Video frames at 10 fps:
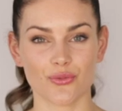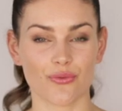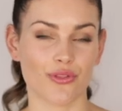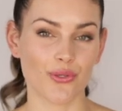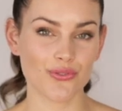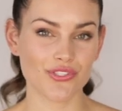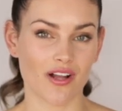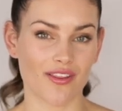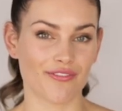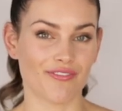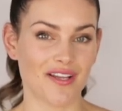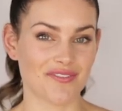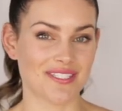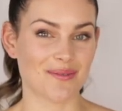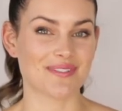So those are the
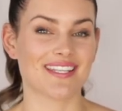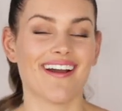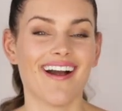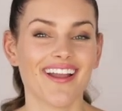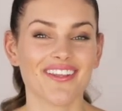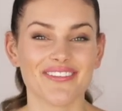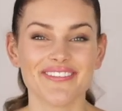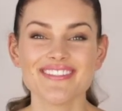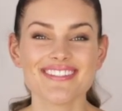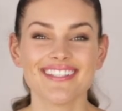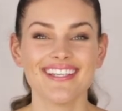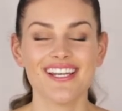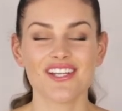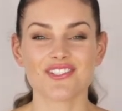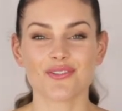five steps that I use
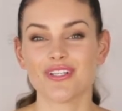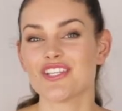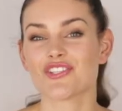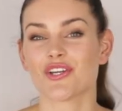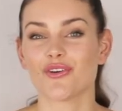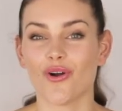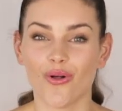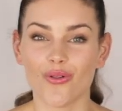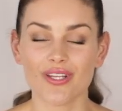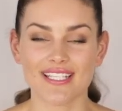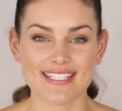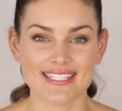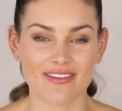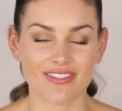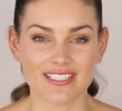to reach a goal in
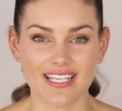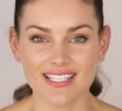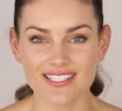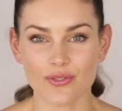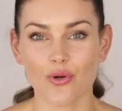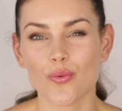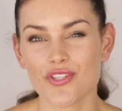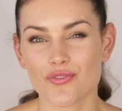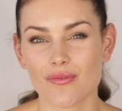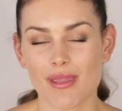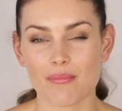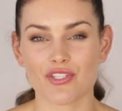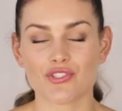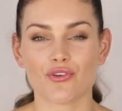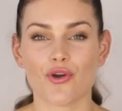seven days. Always
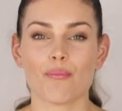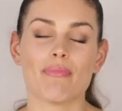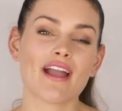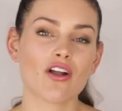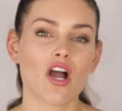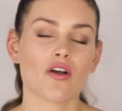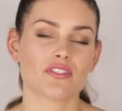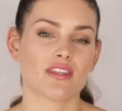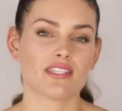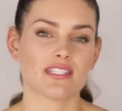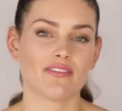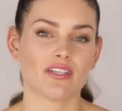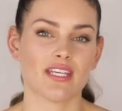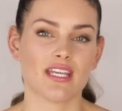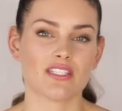remember to go back after the
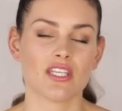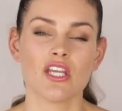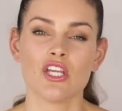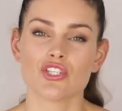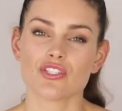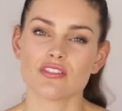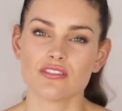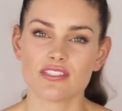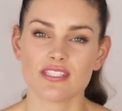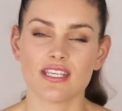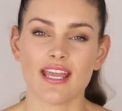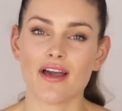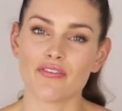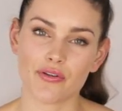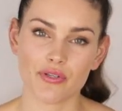seven days just to see
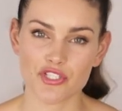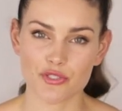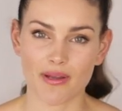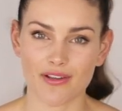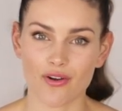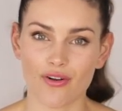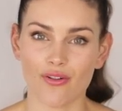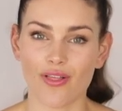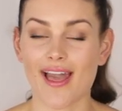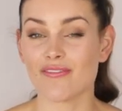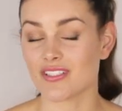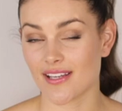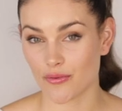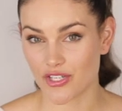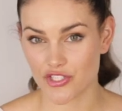have I reached my goal, haven't
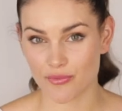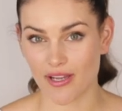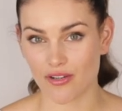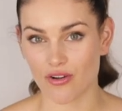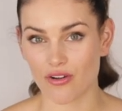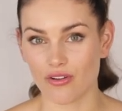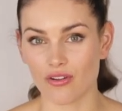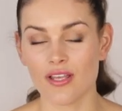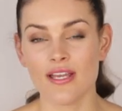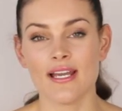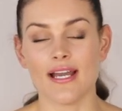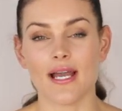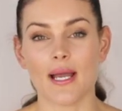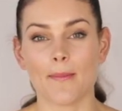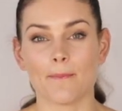I reached my goal.
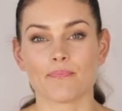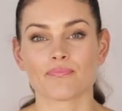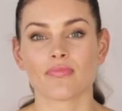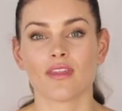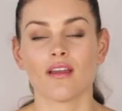Um,